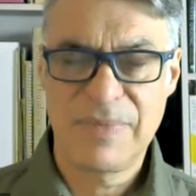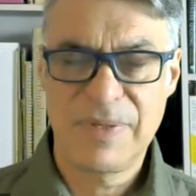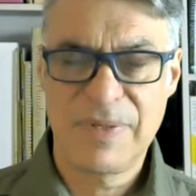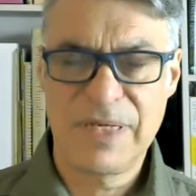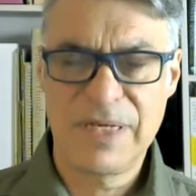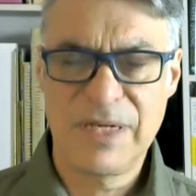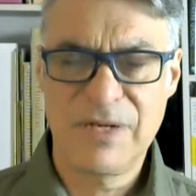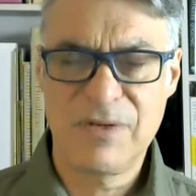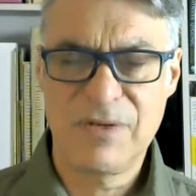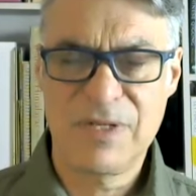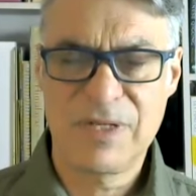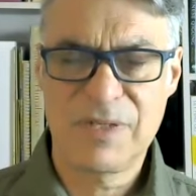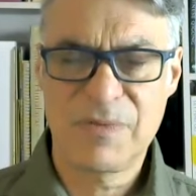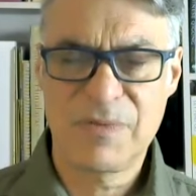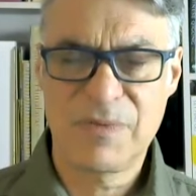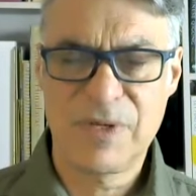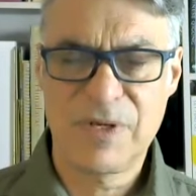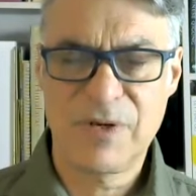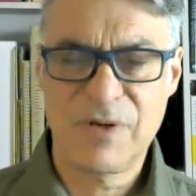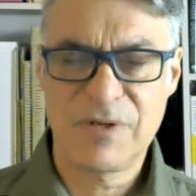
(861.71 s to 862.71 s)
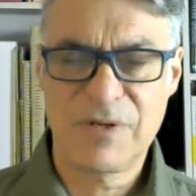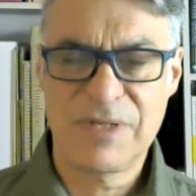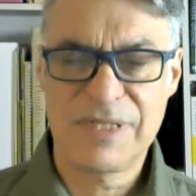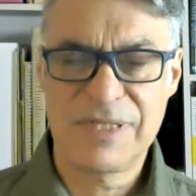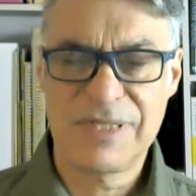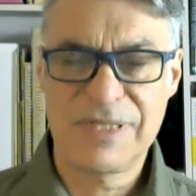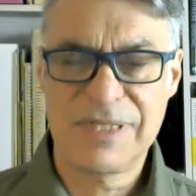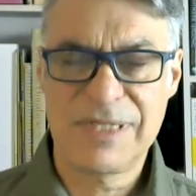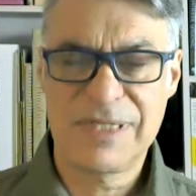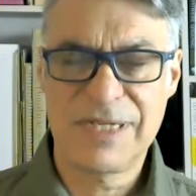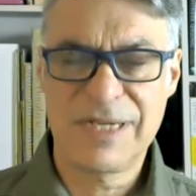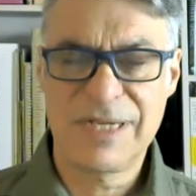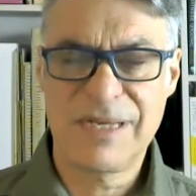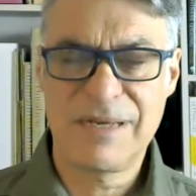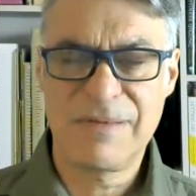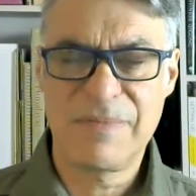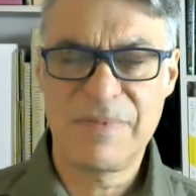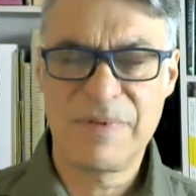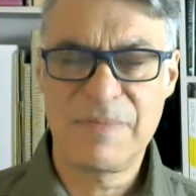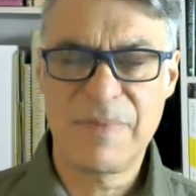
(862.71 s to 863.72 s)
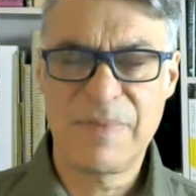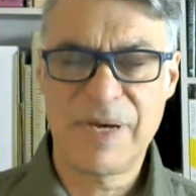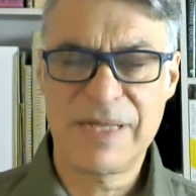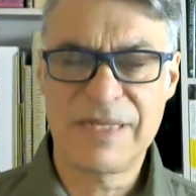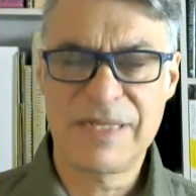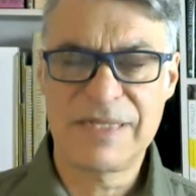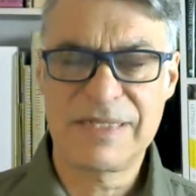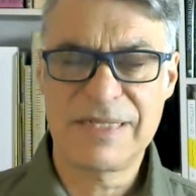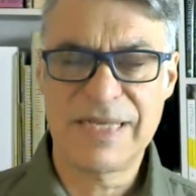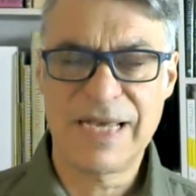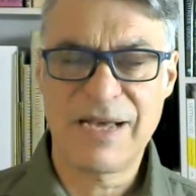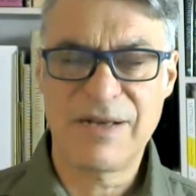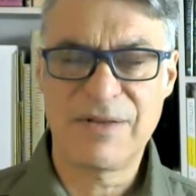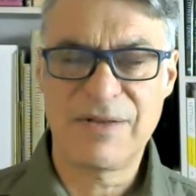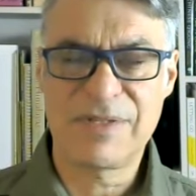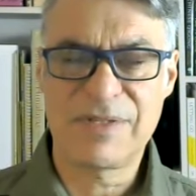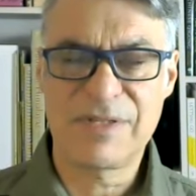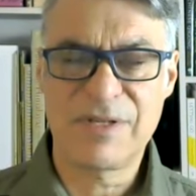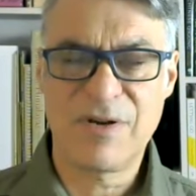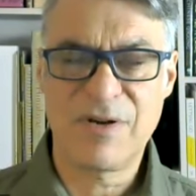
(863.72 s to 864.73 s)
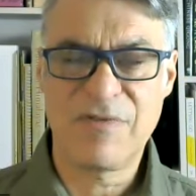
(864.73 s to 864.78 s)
but notice we're not disturbed by the sounds.